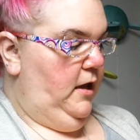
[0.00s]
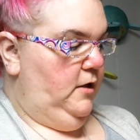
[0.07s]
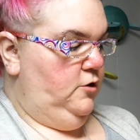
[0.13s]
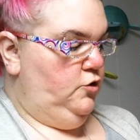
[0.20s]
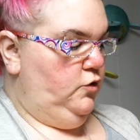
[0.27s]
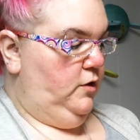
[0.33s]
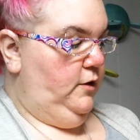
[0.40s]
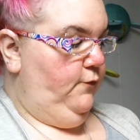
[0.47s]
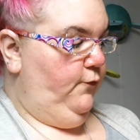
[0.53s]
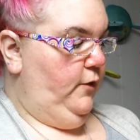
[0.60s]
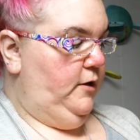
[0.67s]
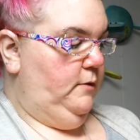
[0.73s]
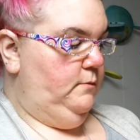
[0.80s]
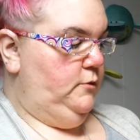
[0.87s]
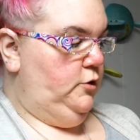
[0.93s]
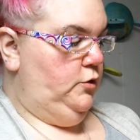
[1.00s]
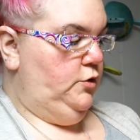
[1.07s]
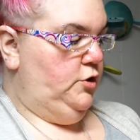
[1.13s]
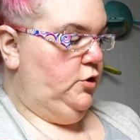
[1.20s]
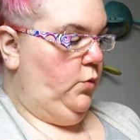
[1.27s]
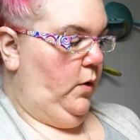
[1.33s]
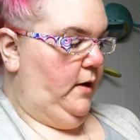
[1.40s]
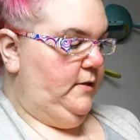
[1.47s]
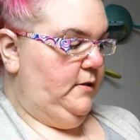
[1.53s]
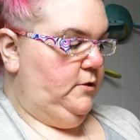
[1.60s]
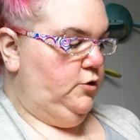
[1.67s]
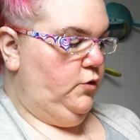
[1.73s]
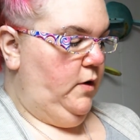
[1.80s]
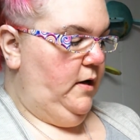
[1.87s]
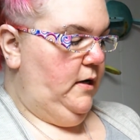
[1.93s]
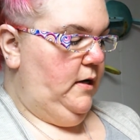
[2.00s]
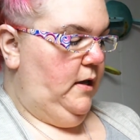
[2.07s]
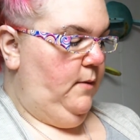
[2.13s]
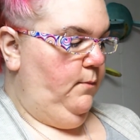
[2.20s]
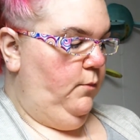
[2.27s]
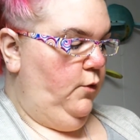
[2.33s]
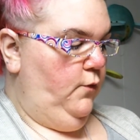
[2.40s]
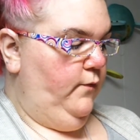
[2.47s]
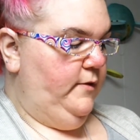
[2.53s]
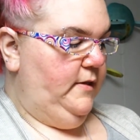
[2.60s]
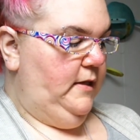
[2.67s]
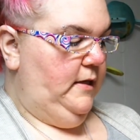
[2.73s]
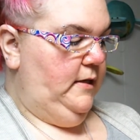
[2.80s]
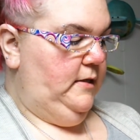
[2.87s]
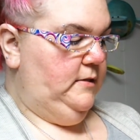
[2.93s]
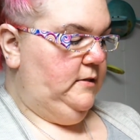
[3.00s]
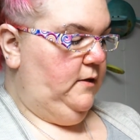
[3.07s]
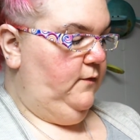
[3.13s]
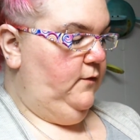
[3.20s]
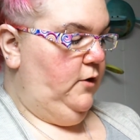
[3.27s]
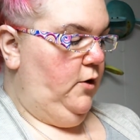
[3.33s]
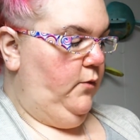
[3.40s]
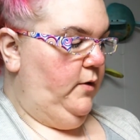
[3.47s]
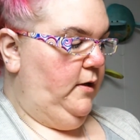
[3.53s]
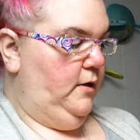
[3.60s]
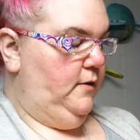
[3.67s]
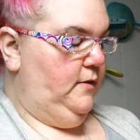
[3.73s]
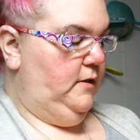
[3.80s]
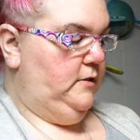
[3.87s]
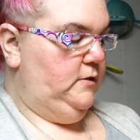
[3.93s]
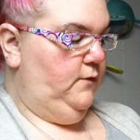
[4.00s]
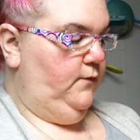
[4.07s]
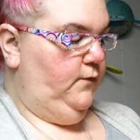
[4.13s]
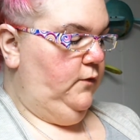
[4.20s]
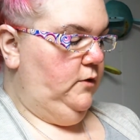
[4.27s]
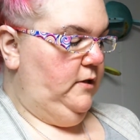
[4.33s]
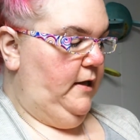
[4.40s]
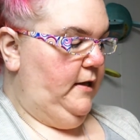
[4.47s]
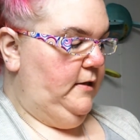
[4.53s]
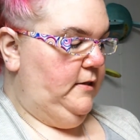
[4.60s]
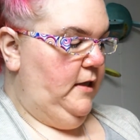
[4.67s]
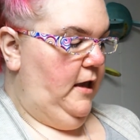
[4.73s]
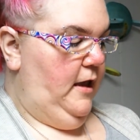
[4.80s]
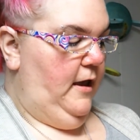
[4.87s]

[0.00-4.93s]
Enjoy the freedom to squat, train, and move with ease of knowing these full-length